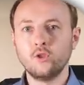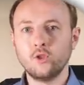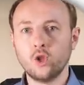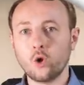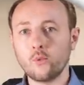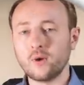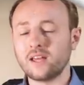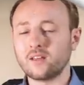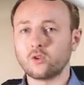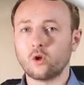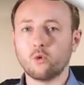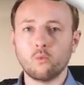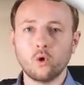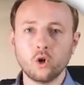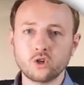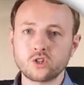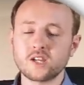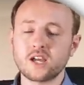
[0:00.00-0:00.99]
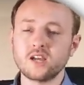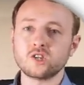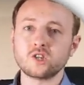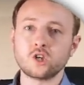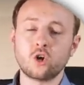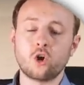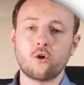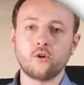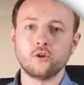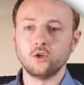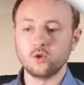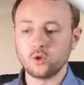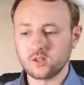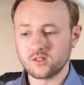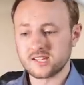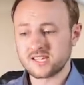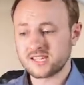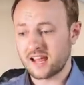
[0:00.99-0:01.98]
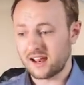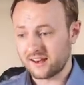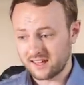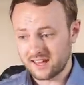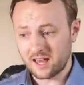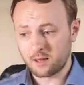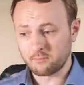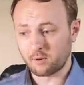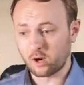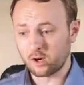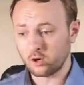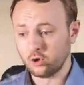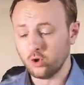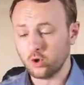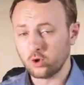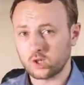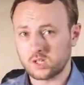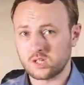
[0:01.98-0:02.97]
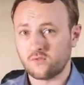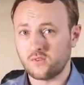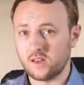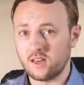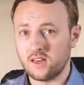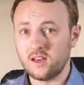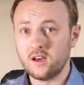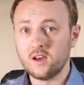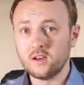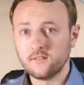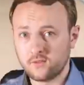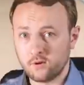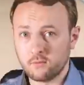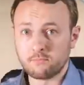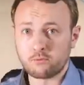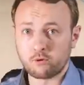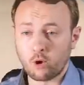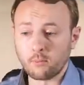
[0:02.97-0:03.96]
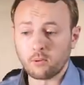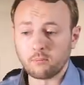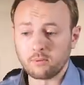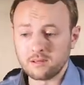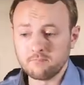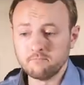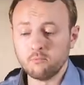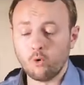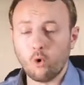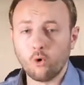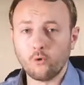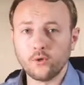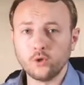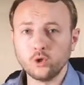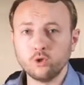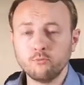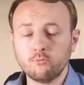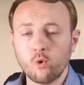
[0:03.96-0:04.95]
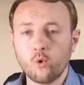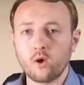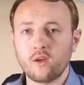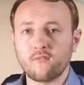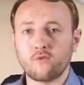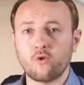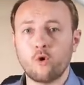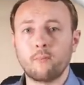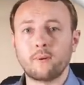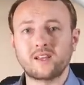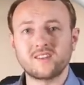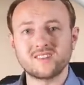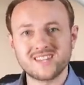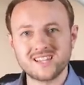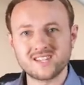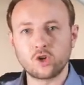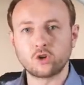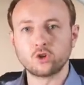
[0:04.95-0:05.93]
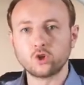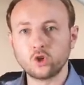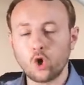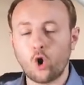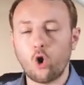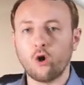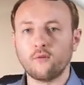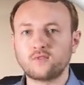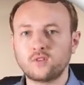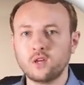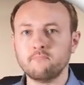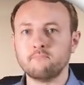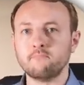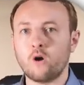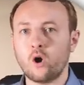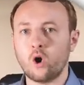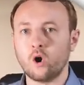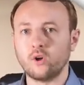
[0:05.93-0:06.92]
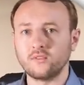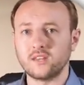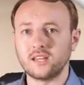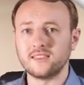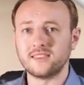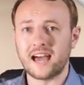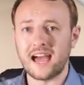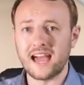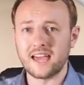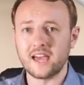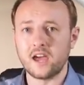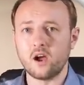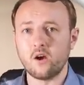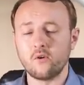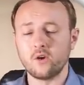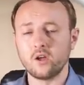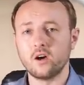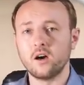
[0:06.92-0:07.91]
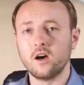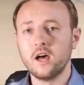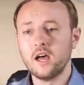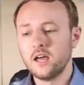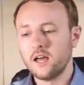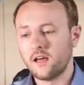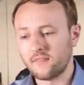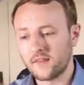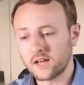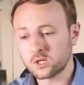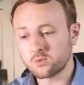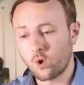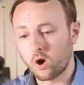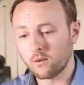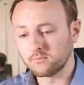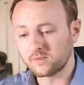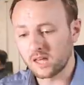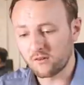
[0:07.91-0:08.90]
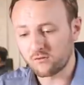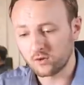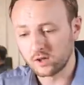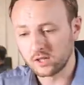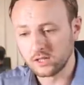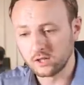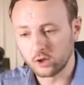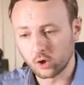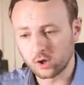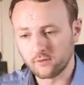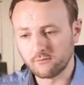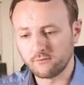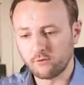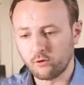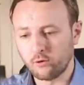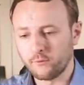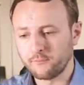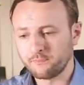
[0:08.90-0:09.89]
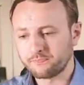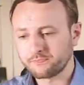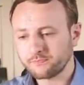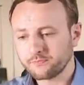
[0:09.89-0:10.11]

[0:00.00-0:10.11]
knowing that worst case scenario, you can sell it, and by the looks of it, for probably more than you bought it for, because there's a lot of demand in that area. And that's what I'm definitely looking for.